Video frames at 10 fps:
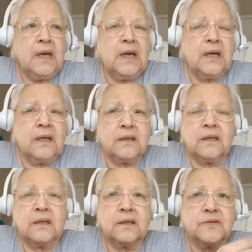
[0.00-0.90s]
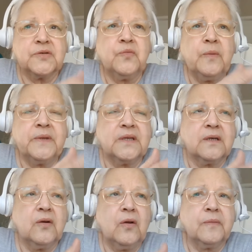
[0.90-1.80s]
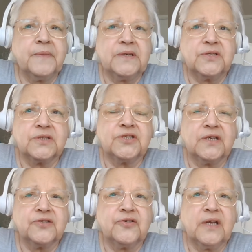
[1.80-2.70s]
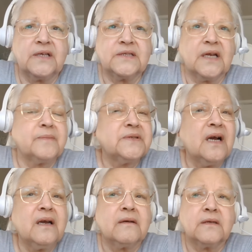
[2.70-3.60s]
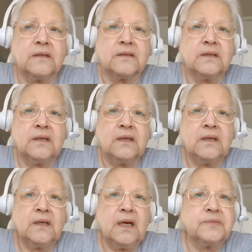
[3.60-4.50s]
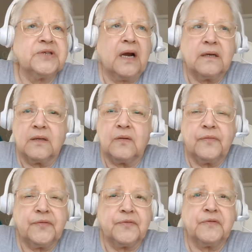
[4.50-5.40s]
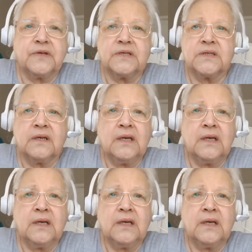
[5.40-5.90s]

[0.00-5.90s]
And I there's a woman that called me just yesterday and said, I'm tired. I'm tired of going through this.